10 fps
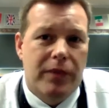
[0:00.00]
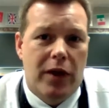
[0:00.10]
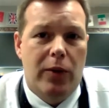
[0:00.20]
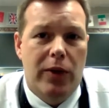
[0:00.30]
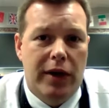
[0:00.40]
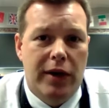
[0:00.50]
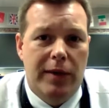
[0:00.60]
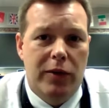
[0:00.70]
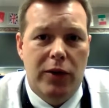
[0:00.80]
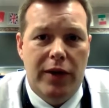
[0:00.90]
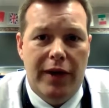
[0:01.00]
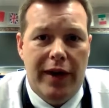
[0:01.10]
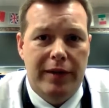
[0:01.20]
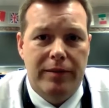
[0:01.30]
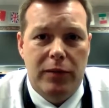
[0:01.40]
And we can keep doing
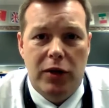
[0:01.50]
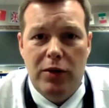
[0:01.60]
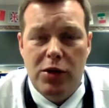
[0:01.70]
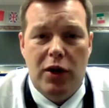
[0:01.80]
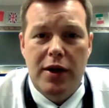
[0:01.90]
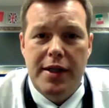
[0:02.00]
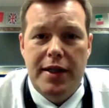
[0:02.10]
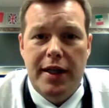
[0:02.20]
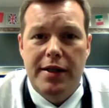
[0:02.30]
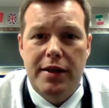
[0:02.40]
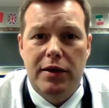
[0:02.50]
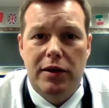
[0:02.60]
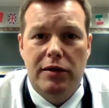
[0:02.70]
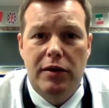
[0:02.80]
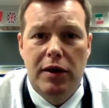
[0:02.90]
that, you know, as long as it takes
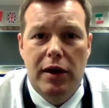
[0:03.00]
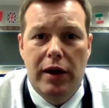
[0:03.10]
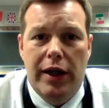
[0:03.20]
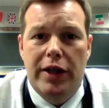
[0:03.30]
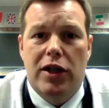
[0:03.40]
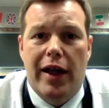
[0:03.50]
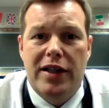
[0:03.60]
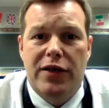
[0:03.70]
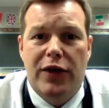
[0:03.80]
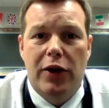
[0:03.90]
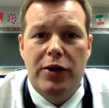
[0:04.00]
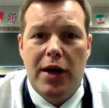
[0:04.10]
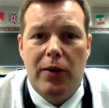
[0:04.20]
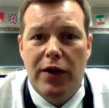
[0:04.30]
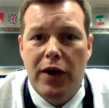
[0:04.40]
until each class figures
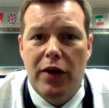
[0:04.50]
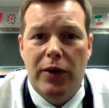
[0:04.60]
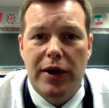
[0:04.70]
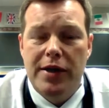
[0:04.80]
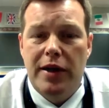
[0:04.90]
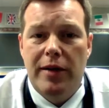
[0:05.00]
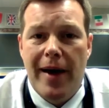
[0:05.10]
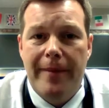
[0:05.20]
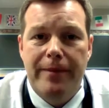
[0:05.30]
out where the other one is on the map.